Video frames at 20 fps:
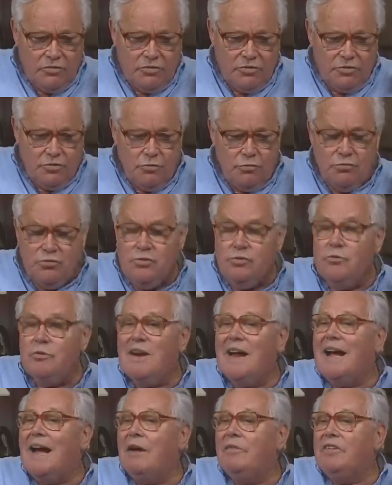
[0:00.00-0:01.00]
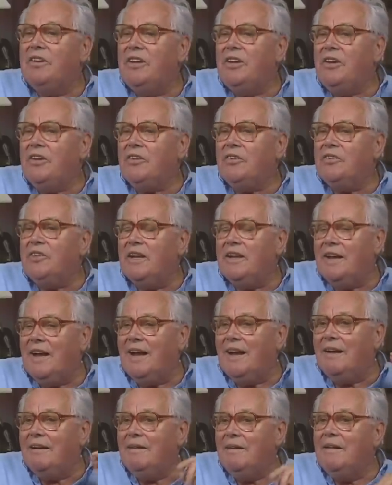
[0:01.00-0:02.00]
two and a half years that
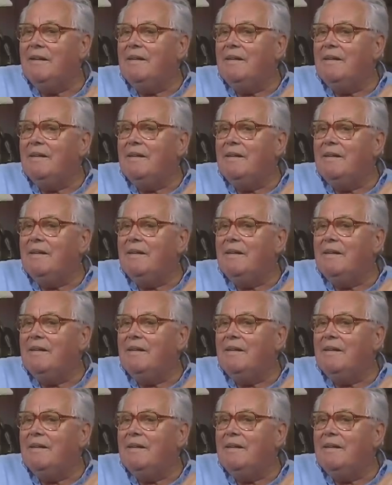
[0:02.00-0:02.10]
I